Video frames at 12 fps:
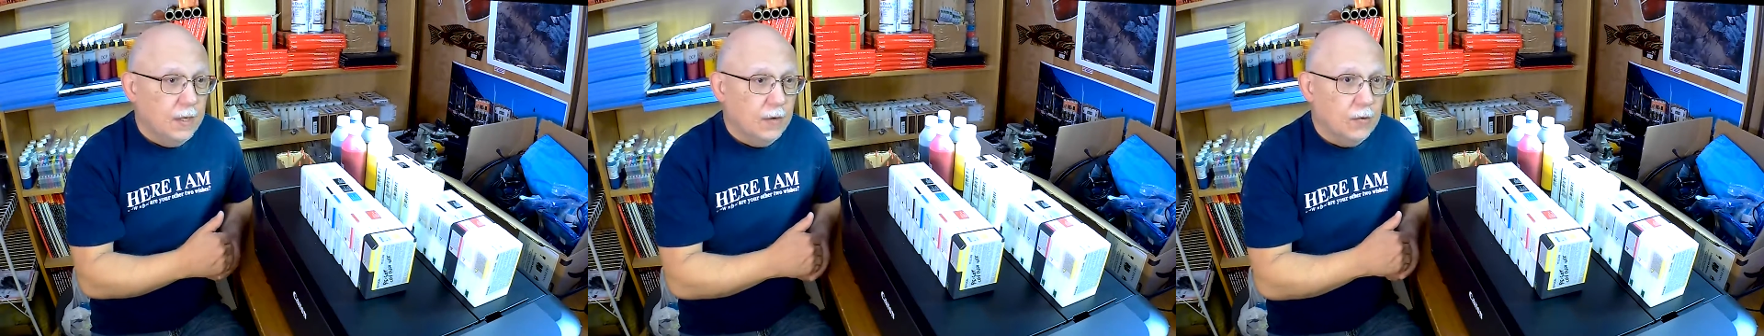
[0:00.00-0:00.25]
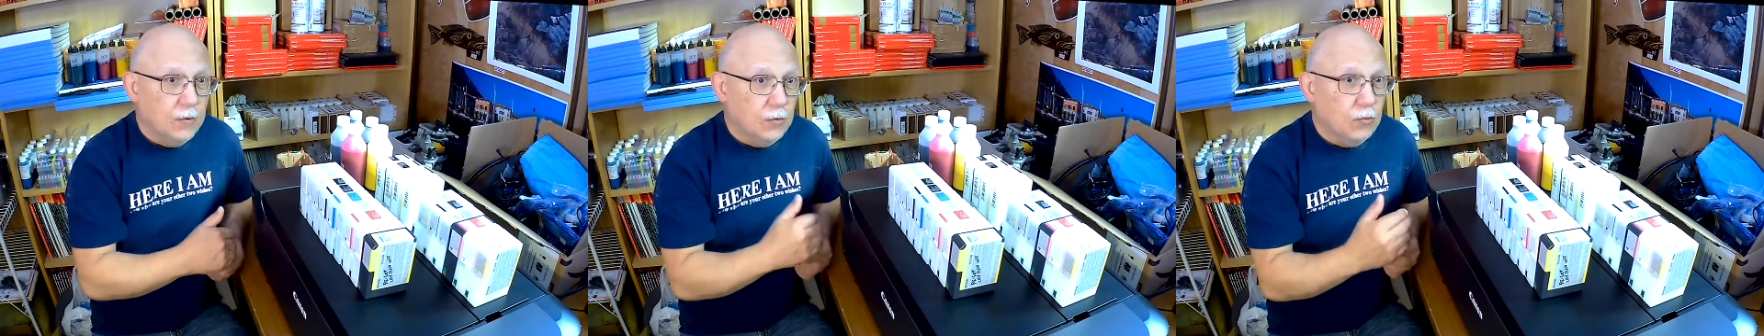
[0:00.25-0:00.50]

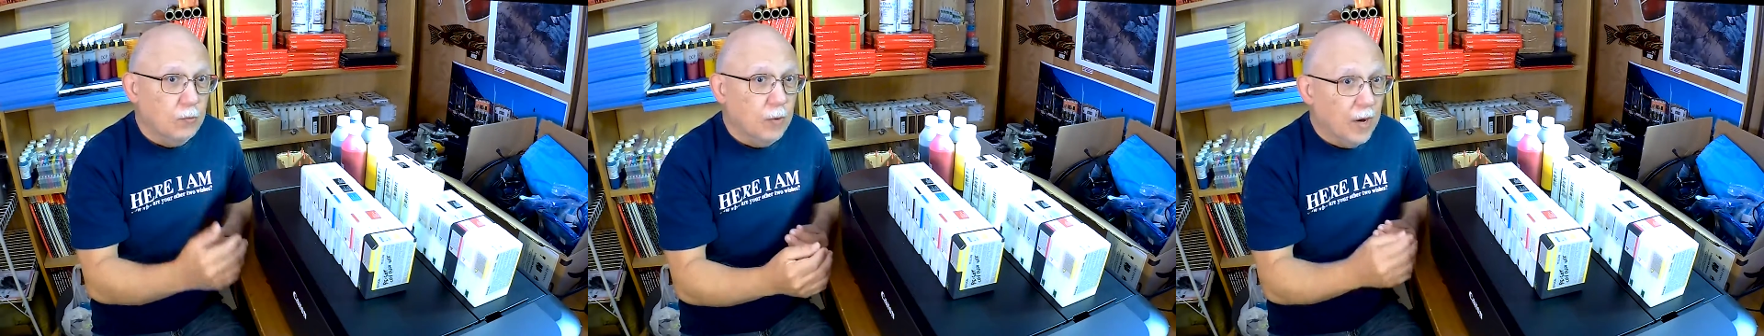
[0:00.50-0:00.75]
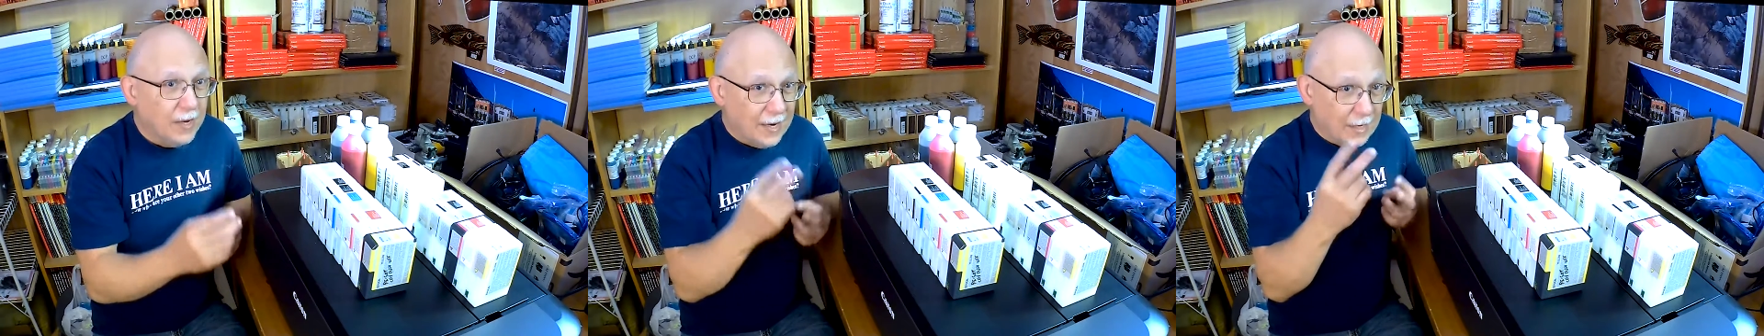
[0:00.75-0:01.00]
or who
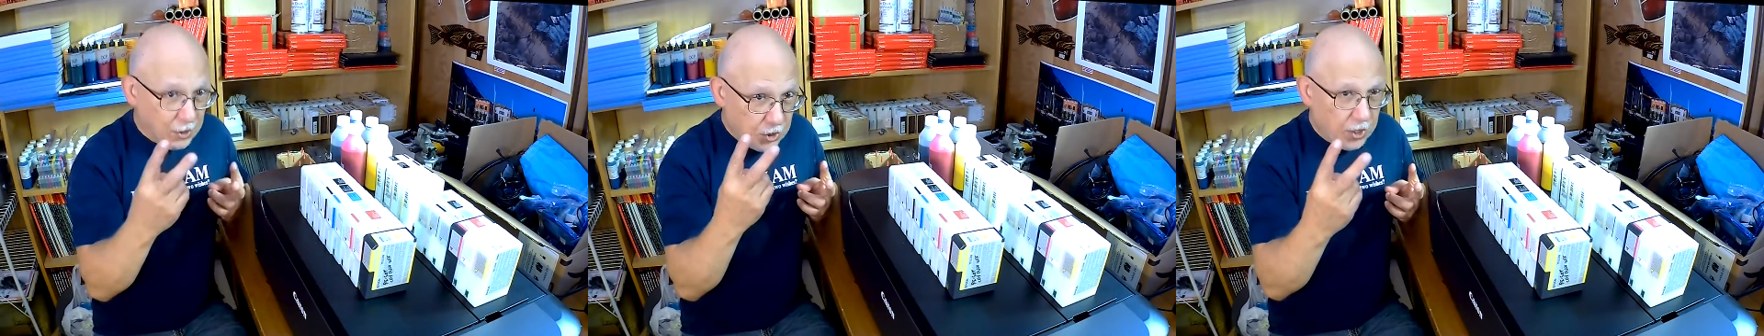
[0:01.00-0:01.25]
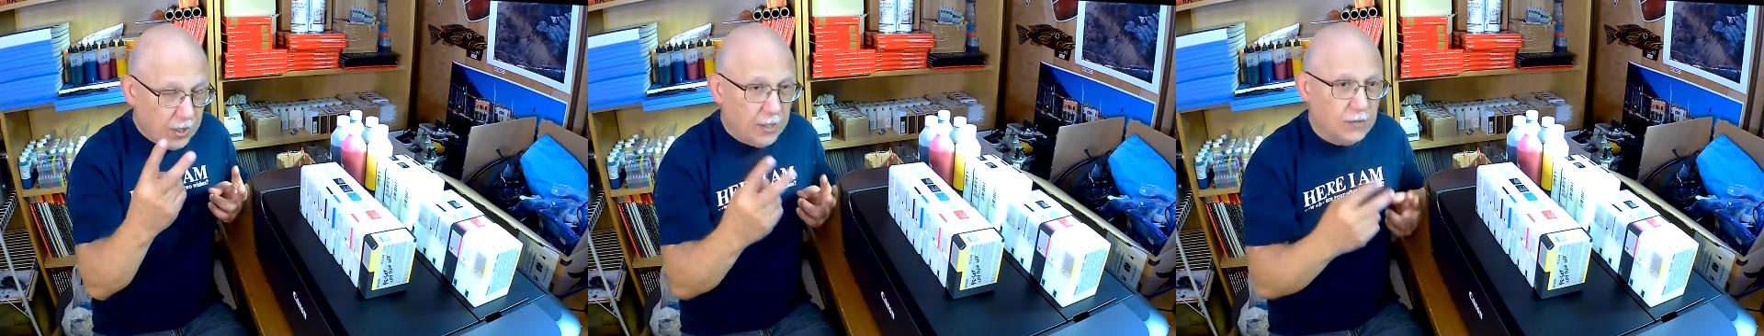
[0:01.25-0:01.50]
bought a
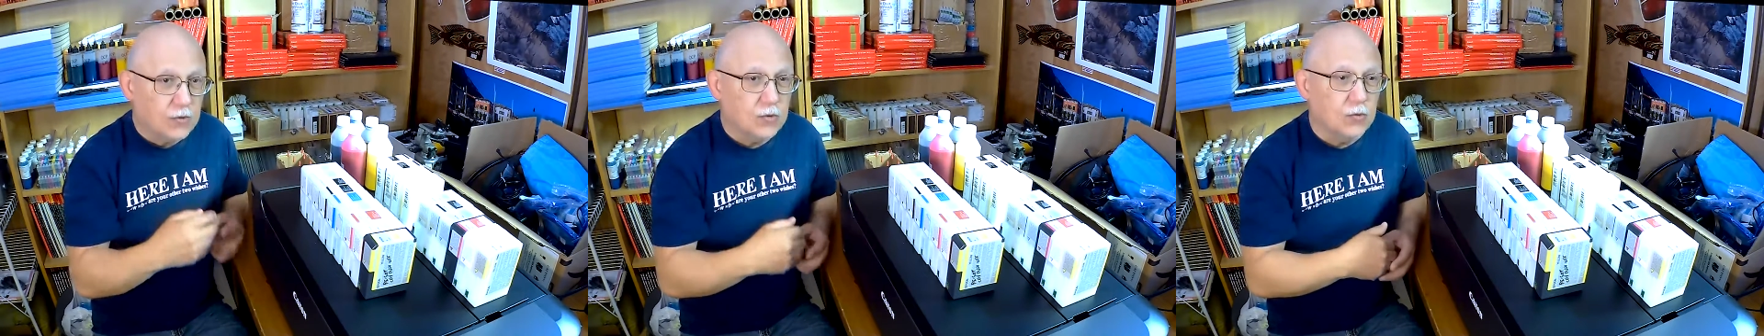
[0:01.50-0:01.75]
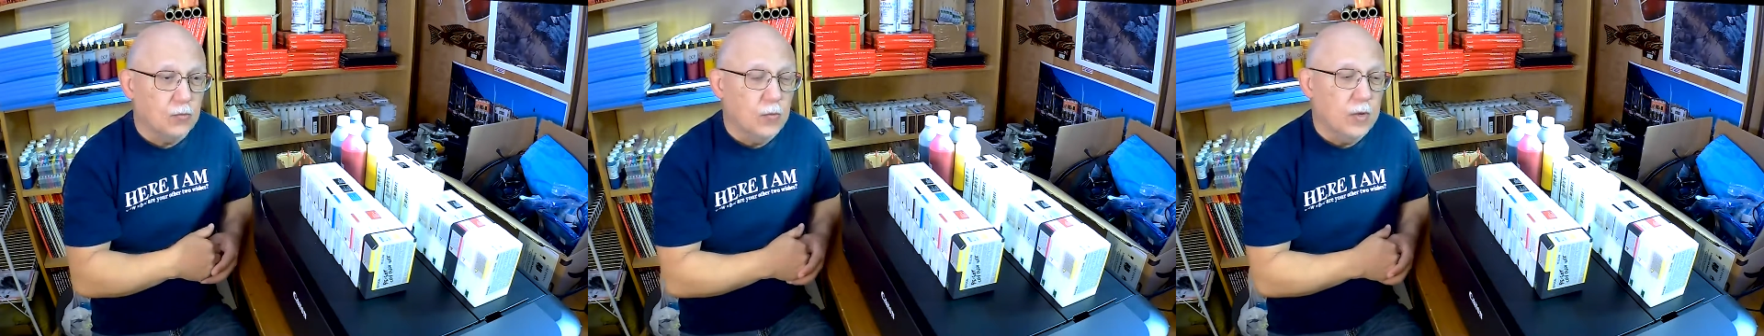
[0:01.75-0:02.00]
chance
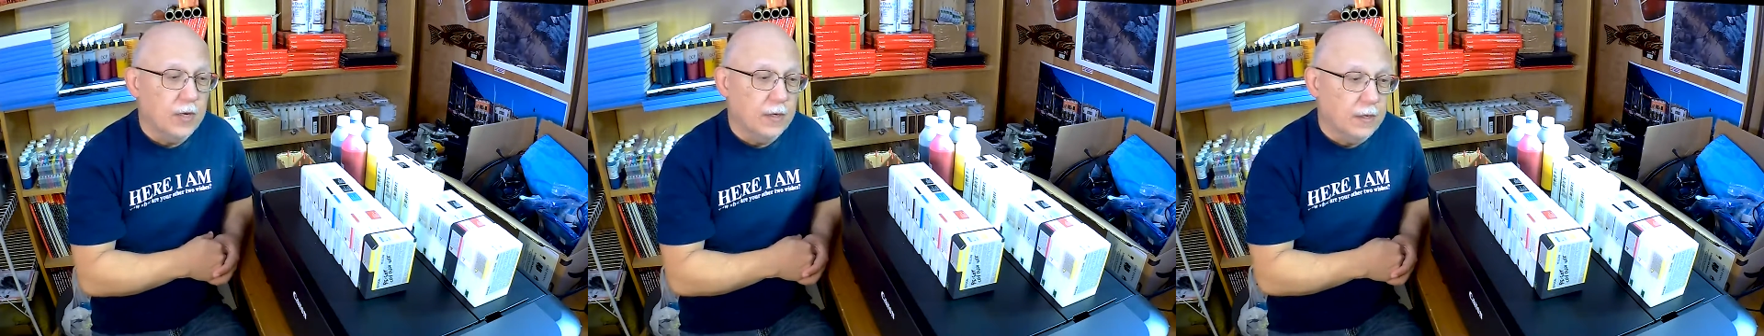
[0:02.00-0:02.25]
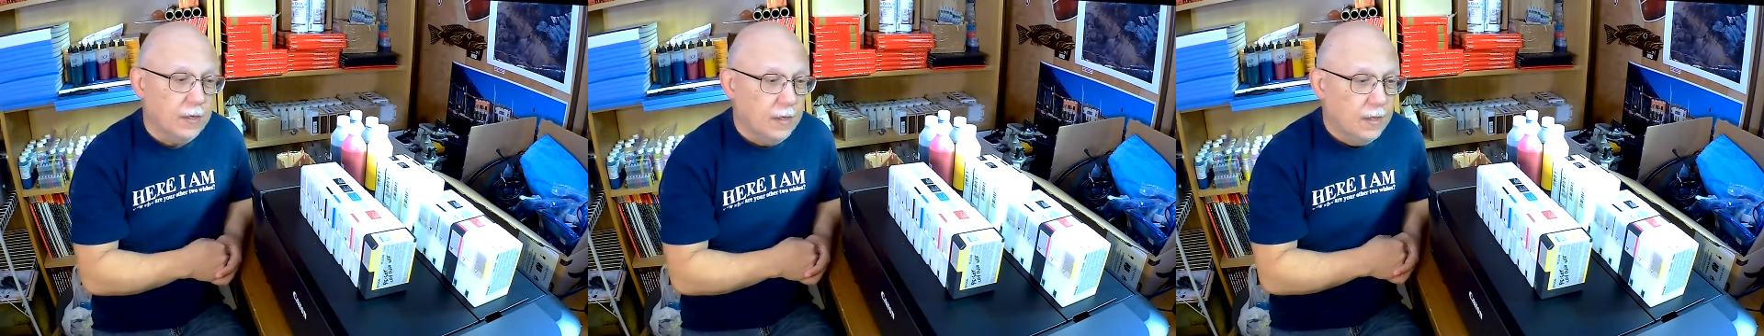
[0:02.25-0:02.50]
to win